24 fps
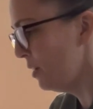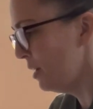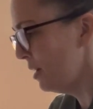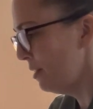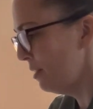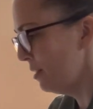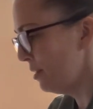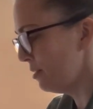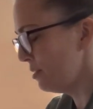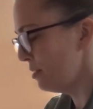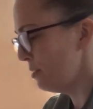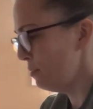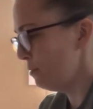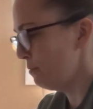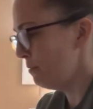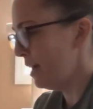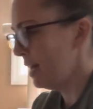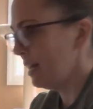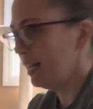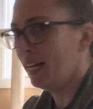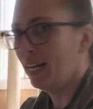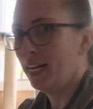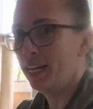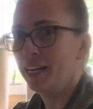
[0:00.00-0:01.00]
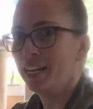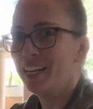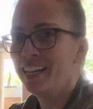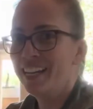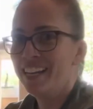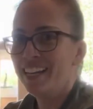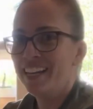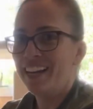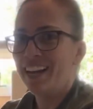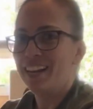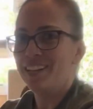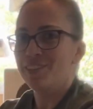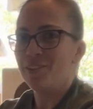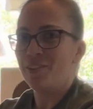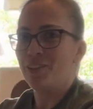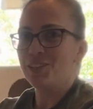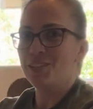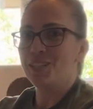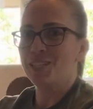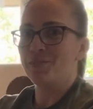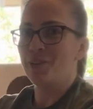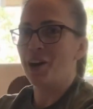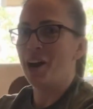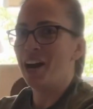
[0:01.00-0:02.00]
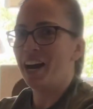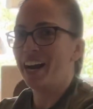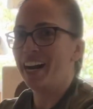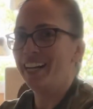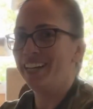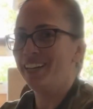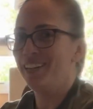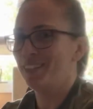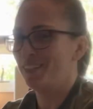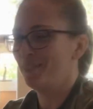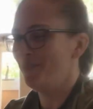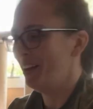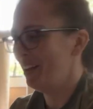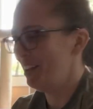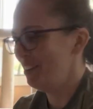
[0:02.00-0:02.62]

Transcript: There's no fighting. And so this is where I use my